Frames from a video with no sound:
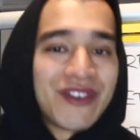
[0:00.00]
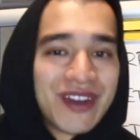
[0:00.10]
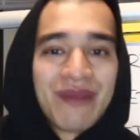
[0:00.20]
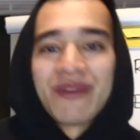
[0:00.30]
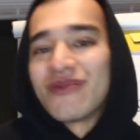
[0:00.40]

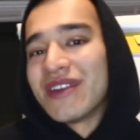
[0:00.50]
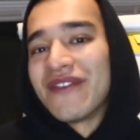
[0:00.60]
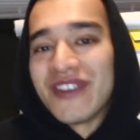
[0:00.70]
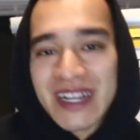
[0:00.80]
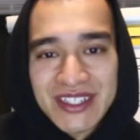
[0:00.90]
number,
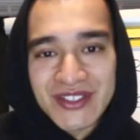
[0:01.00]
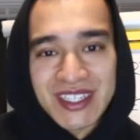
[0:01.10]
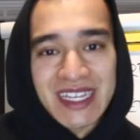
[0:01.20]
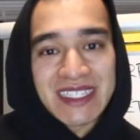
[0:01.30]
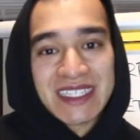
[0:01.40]
whatever
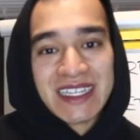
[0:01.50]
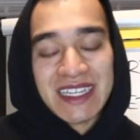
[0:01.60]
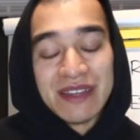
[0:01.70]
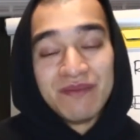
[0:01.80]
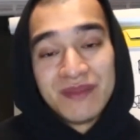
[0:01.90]
exercise,
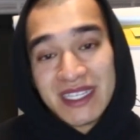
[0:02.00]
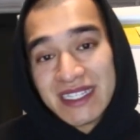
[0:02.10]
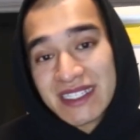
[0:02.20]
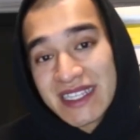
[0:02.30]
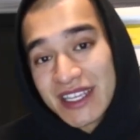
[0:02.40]
it
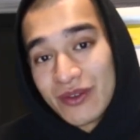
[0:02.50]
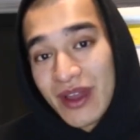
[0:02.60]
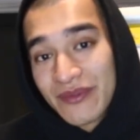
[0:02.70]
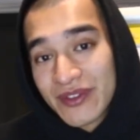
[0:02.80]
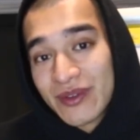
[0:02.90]
means that you
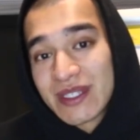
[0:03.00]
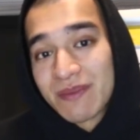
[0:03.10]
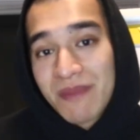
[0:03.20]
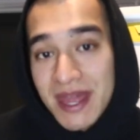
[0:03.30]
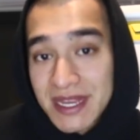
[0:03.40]
have to do as
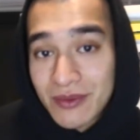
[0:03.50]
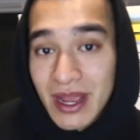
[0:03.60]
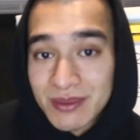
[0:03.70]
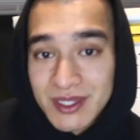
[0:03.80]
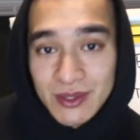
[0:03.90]
many
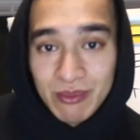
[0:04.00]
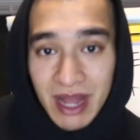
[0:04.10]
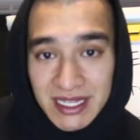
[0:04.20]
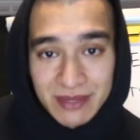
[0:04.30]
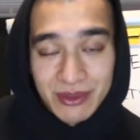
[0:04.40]
reps as you
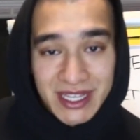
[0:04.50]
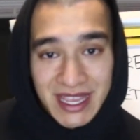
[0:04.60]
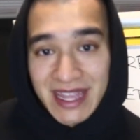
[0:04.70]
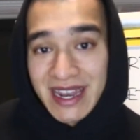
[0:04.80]
possibly can.